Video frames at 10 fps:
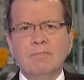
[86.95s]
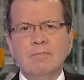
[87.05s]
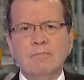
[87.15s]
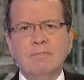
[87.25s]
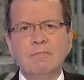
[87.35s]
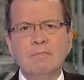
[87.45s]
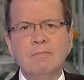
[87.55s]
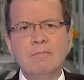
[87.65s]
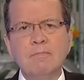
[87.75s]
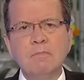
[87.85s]

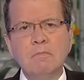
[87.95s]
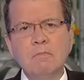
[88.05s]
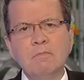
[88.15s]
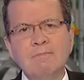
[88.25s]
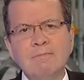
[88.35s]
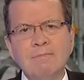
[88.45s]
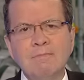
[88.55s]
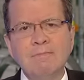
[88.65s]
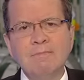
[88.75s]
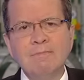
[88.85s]

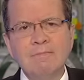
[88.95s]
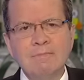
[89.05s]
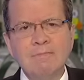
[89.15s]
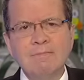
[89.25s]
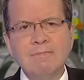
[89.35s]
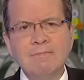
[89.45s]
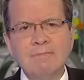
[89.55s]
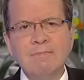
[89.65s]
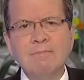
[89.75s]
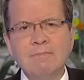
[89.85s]

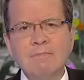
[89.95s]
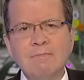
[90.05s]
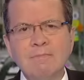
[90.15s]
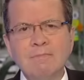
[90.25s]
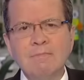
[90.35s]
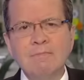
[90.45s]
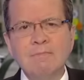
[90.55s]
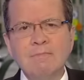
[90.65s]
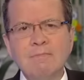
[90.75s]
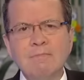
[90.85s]

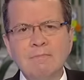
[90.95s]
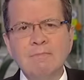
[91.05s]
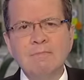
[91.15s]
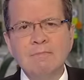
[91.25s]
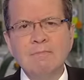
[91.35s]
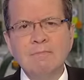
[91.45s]
No words are spoken by the person on screen.